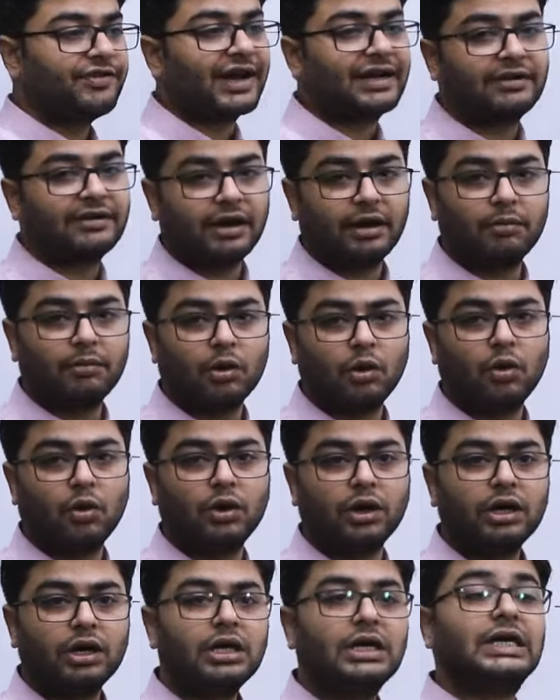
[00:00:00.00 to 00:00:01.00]
factory
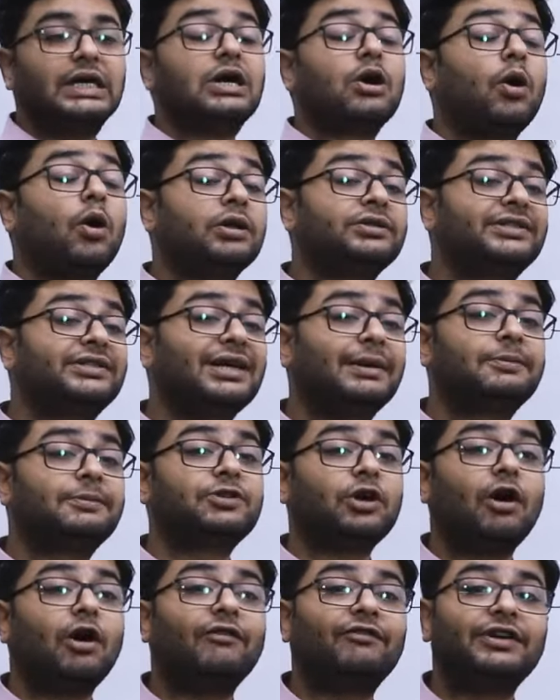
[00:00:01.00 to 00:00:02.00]
board,
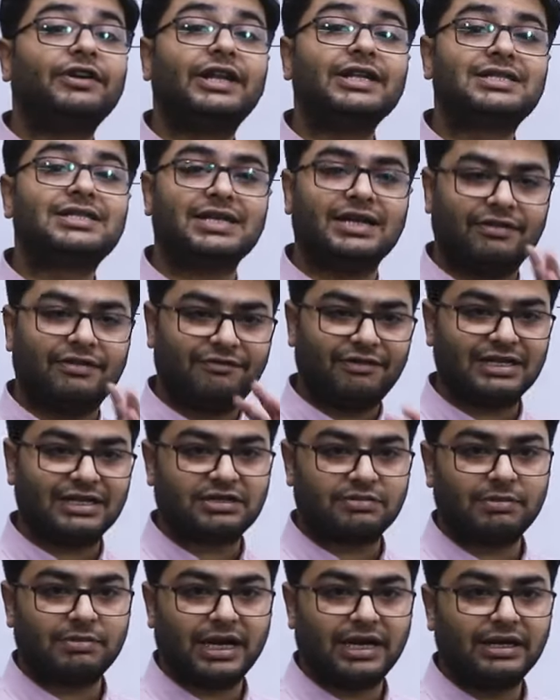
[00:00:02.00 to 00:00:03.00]
concepts of
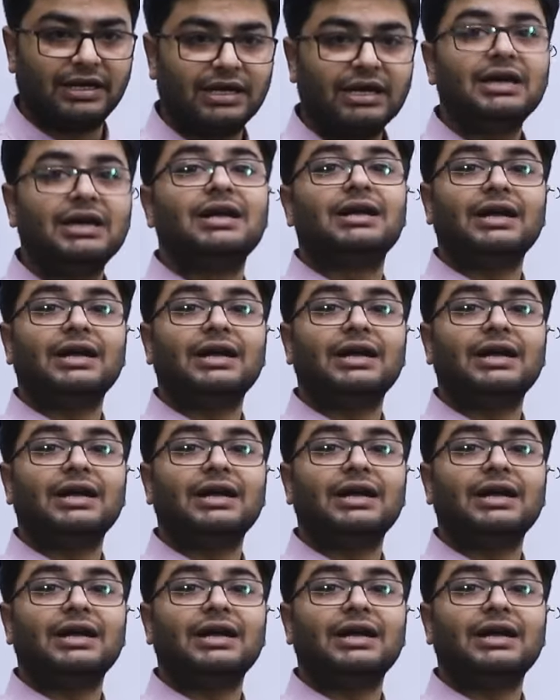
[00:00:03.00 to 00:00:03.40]
disinvestment,